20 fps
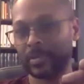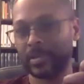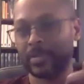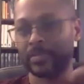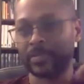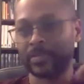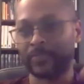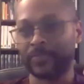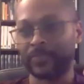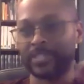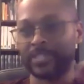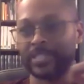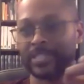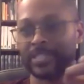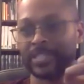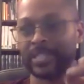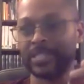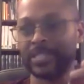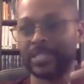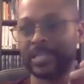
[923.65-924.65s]
that
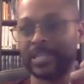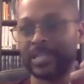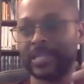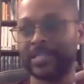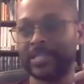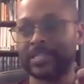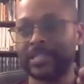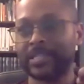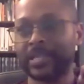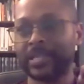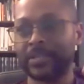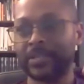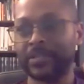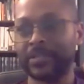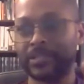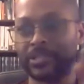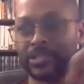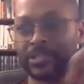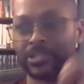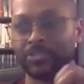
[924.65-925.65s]
facilitates the
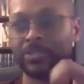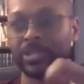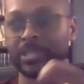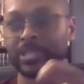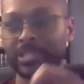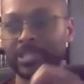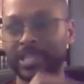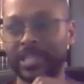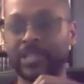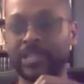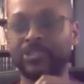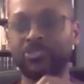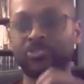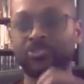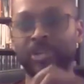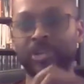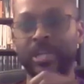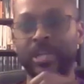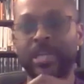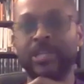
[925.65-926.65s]
student's
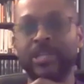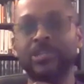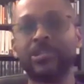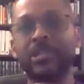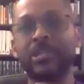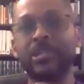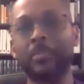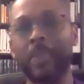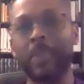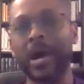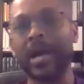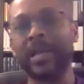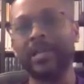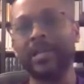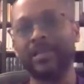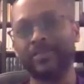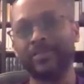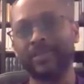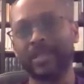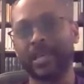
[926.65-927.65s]
entry into the
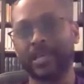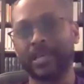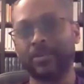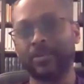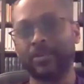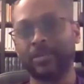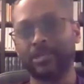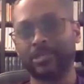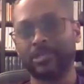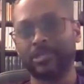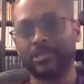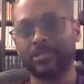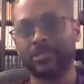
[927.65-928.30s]
mind of the language.